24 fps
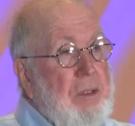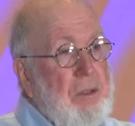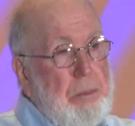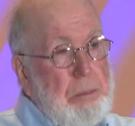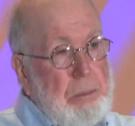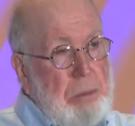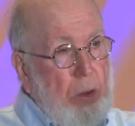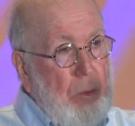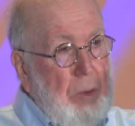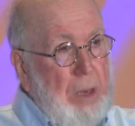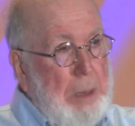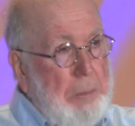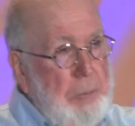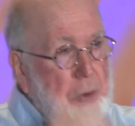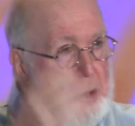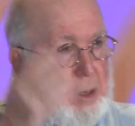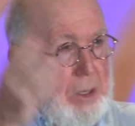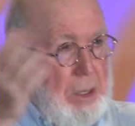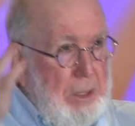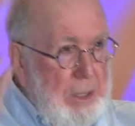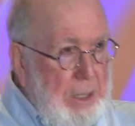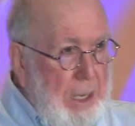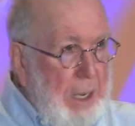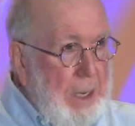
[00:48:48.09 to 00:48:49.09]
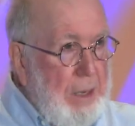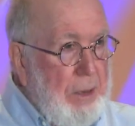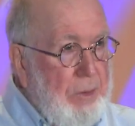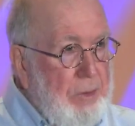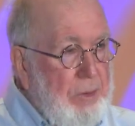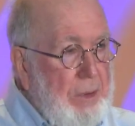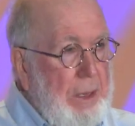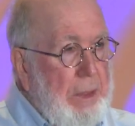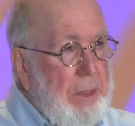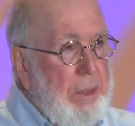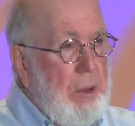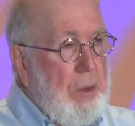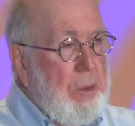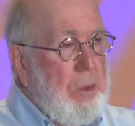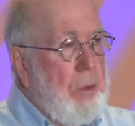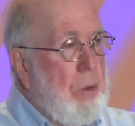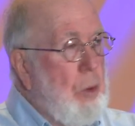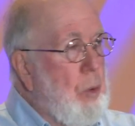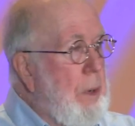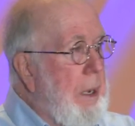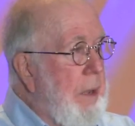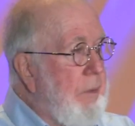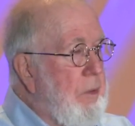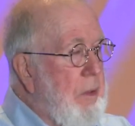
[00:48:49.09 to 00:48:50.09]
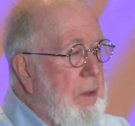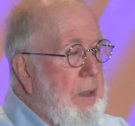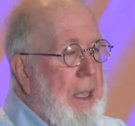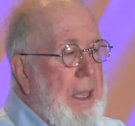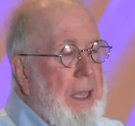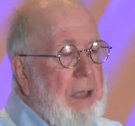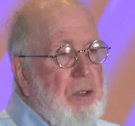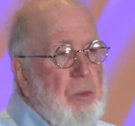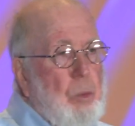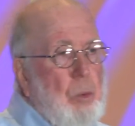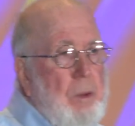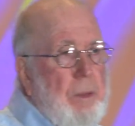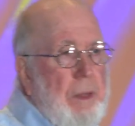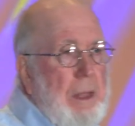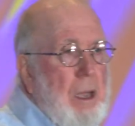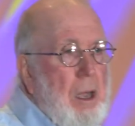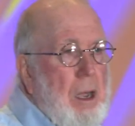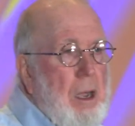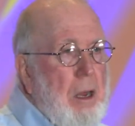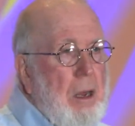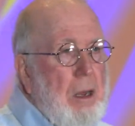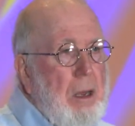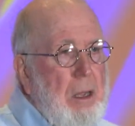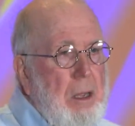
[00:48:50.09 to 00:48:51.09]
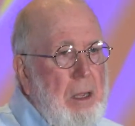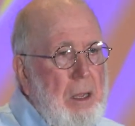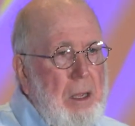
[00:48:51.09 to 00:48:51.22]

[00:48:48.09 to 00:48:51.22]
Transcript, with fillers: blowing up, you can kind of see the, who has the tanks, where they are